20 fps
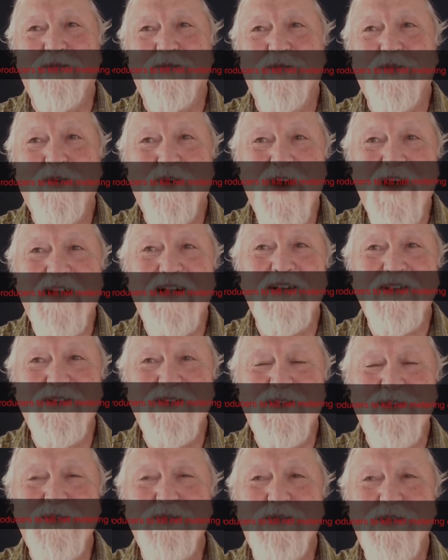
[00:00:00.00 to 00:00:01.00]
well
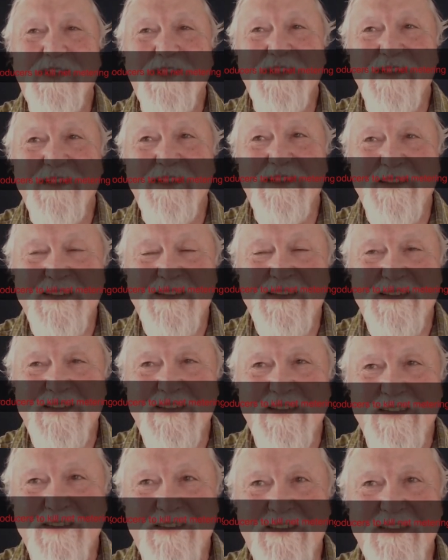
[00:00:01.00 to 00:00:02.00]
you can
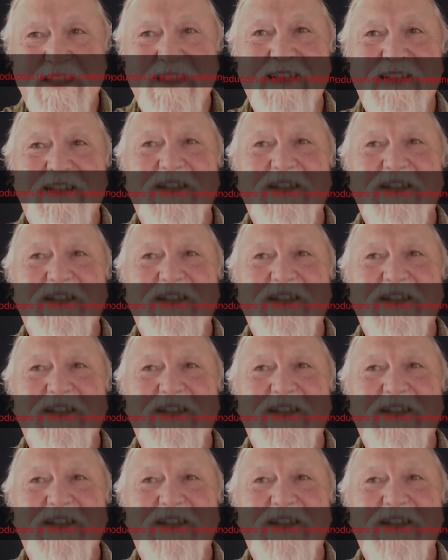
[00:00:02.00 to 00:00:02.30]
see